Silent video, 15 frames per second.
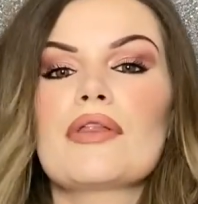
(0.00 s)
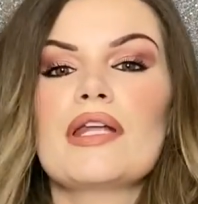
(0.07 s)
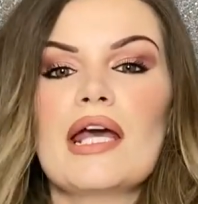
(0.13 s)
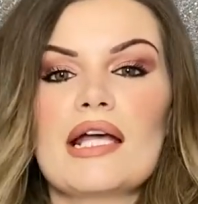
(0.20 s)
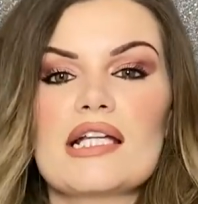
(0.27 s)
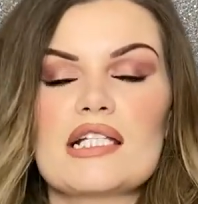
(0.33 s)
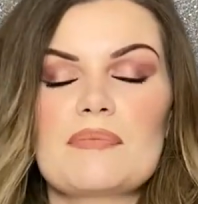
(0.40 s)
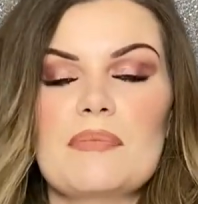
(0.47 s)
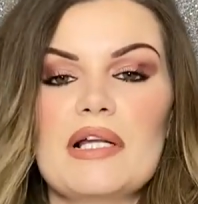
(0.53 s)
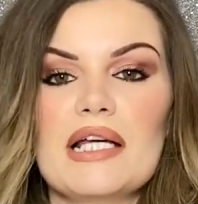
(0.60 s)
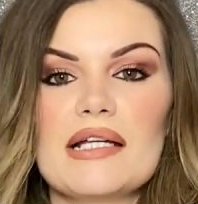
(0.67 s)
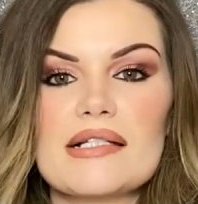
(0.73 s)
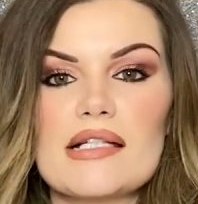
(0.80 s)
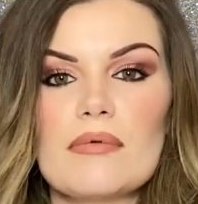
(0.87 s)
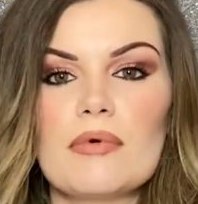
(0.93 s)
the next
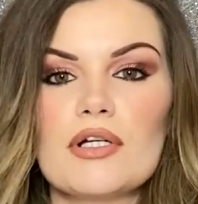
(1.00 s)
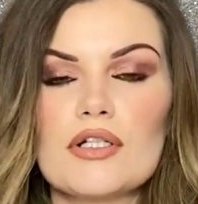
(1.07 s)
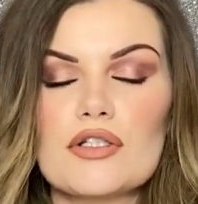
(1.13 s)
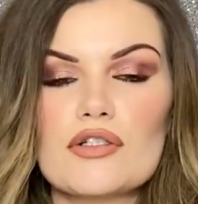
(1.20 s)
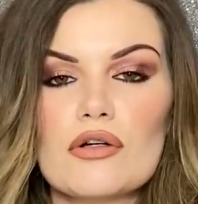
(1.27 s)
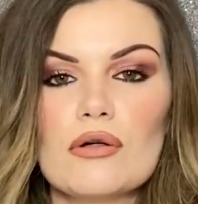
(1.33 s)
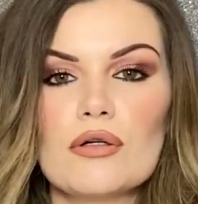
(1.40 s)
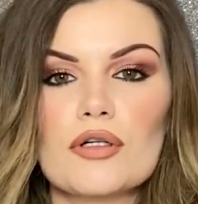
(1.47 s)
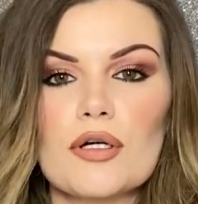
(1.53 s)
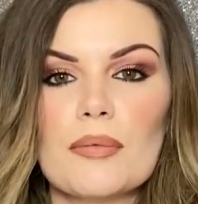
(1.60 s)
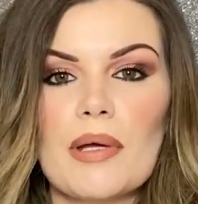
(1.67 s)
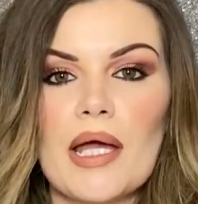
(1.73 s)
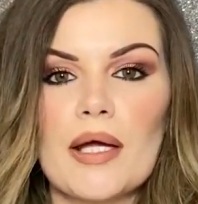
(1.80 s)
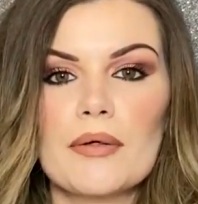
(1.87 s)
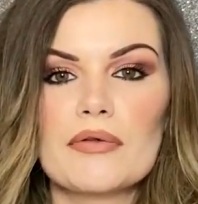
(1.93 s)
place I want to talk
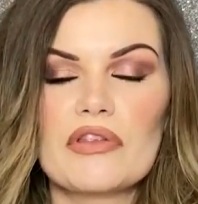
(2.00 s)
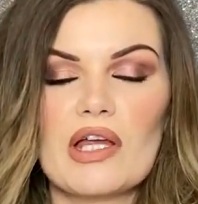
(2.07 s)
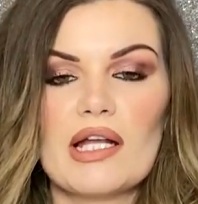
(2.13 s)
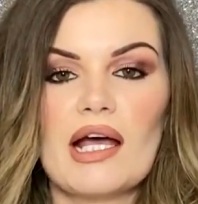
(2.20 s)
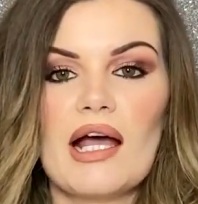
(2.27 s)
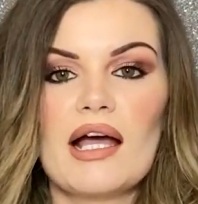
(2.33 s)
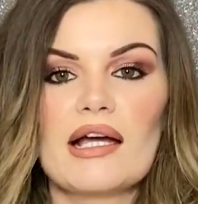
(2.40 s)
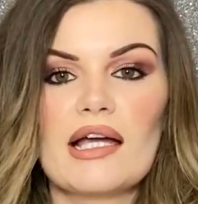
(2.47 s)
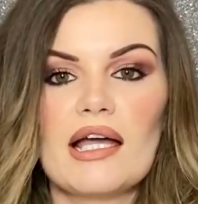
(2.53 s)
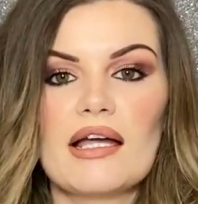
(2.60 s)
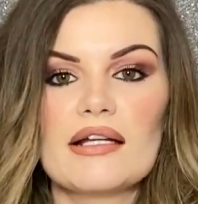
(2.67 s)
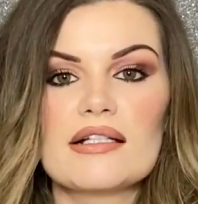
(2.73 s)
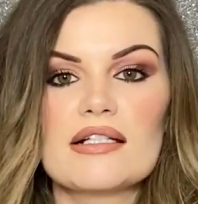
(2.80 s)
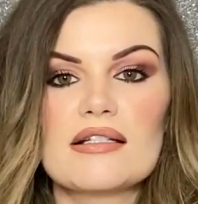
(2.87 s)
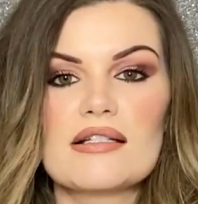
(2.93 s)
about that I
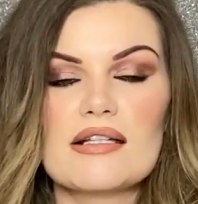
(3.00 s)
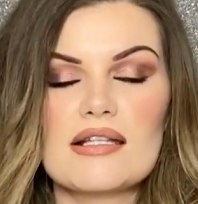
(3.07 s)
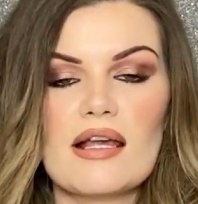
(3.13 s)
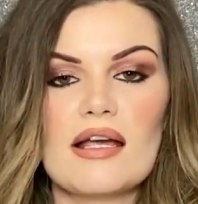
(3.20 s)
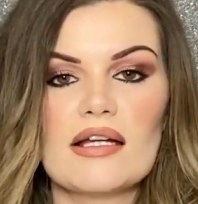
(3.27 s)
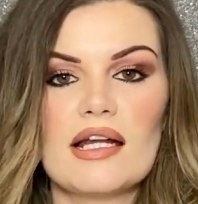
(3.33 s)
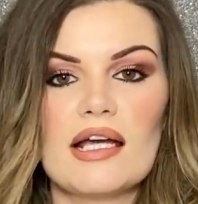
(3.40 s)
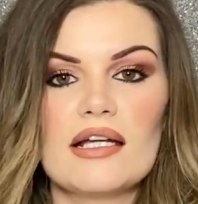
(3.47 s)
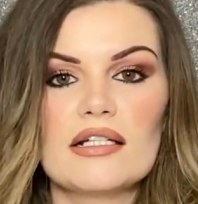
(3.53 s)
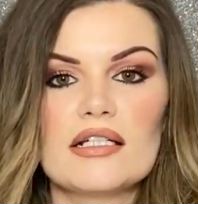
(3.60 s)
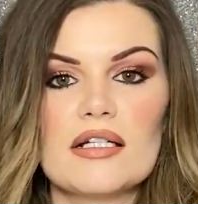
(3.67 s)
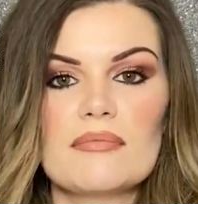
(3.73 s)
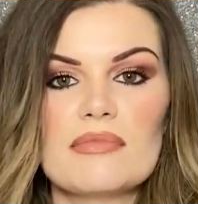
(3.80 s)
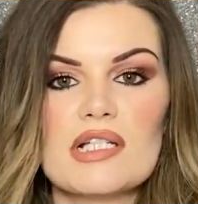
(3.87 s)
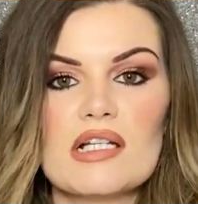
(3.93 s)
get design
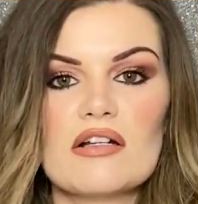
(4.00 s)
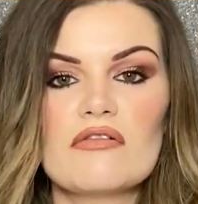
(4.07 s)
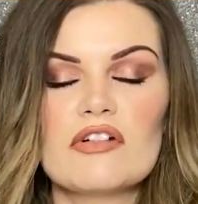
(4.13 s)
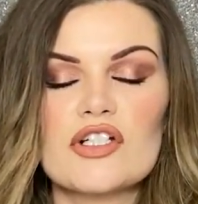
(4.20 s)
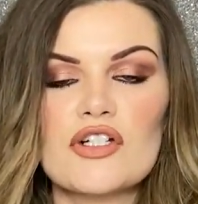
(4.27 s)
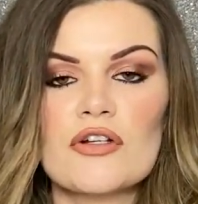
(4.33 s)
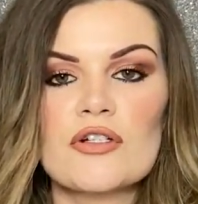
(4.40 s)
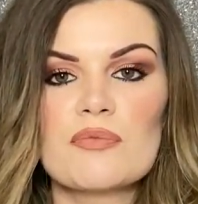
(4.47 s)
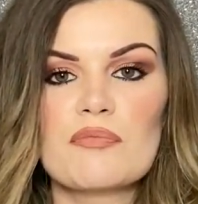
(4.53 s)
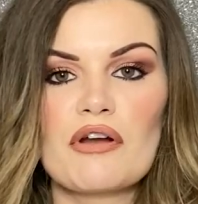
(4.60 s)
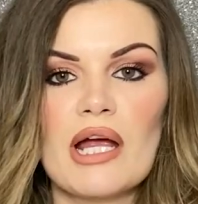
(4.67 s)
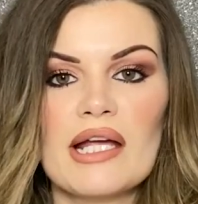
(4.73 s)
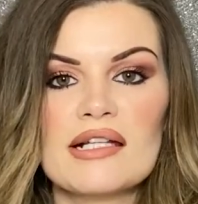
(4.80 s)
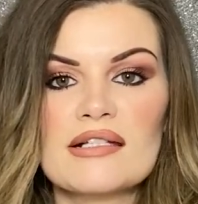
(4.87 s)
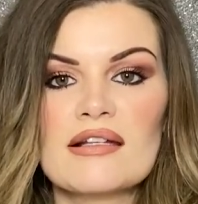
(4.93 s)
items at a reduced
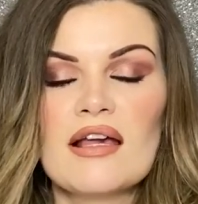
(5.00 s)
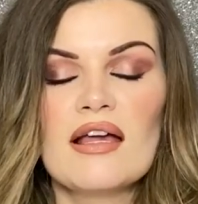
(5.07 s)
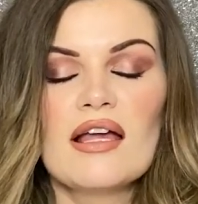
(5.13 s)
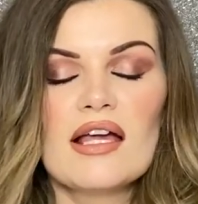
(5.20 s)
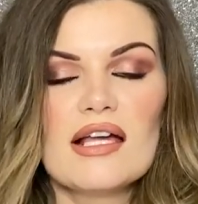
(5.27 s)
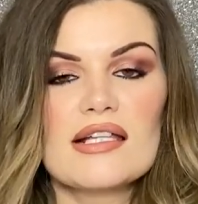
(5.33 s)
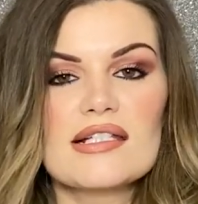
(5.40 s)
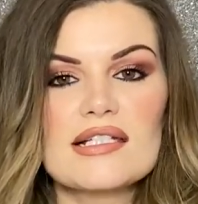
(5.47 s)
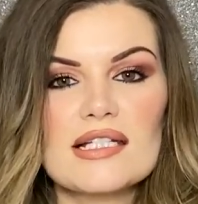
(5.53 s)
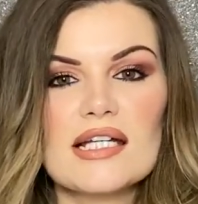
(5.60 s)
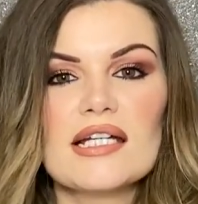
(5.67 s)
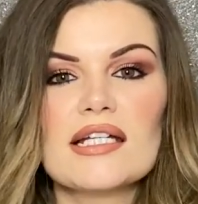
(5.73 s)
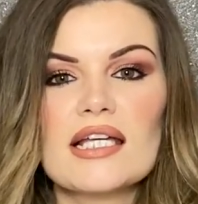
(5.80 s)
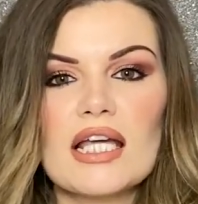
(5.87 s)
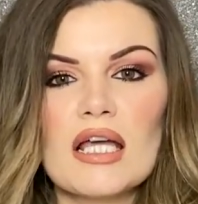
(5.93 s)
price is
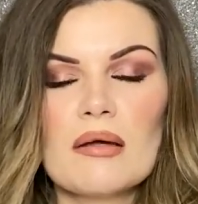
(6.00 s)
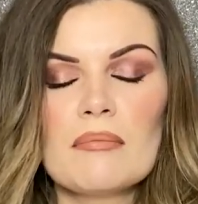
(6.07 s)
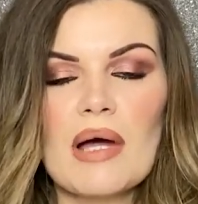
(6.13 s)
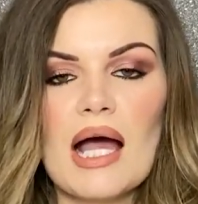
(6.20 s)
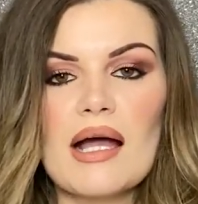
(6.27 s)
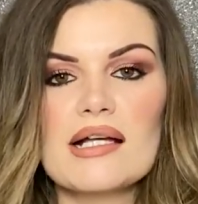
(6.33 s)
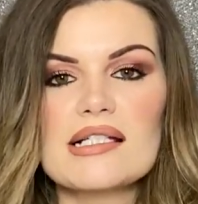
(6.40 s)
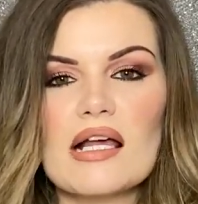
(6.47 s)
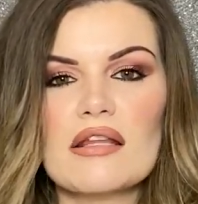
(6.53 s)
TK Maxx.